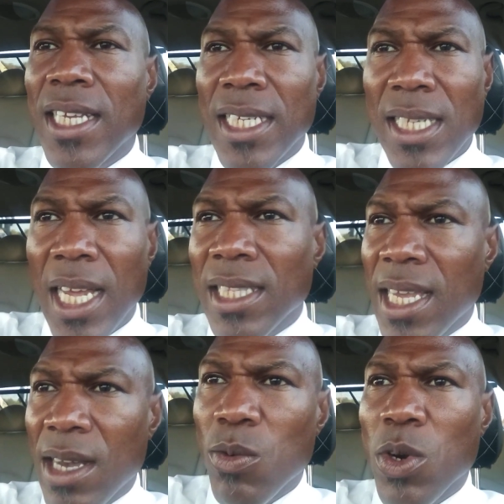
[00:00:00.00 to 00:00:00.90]
things like
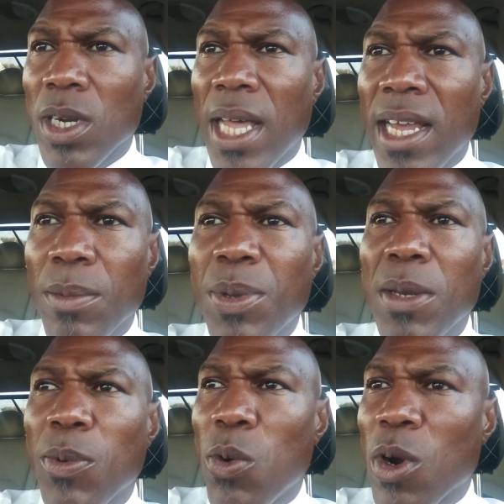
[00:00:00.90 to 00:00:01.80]
that, where a lot of
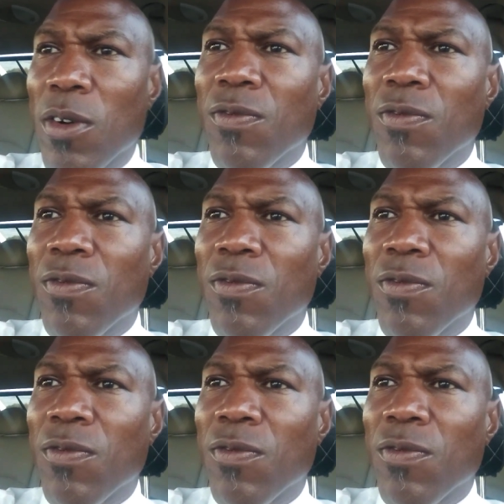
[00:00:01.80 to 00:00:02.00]
people are